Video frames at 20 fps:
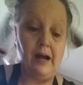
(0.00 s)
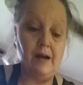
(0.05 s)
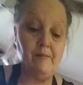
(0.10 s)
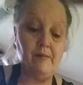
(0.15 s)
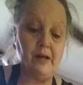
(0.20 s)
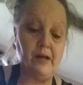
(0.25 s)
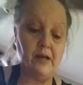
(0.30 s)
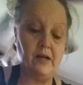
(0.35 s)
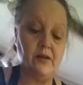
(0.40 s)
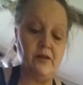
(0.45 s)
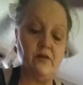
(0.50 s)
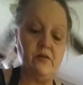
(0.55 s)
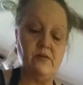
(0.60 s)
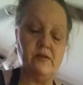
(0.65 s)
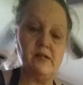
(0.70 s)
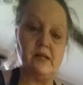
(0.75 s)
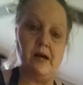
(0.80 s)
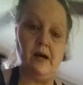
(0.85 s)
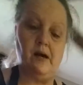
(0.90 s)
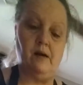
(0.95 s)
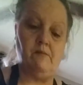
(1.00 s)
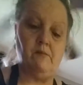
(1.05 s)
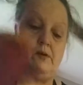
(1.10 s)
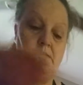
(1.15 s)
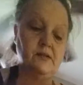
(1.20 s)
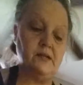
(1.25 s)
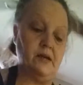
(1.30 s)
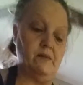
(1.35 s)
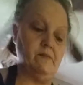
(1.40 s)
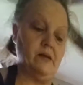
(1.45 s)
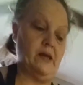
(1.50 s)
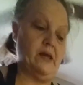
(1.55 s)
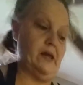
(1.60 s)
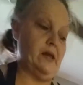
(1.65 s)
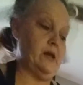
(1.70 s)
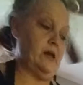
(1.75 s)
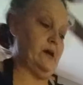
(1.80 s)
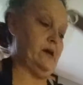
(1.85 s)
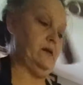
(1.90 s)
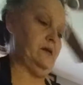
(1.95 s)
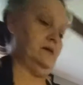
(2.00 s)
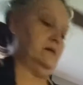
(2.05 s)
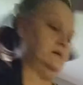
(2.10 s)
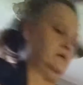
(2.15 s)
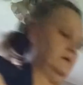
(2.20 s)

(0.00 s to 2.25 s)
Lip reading: I'm not going to use that. I'm going to take my hand.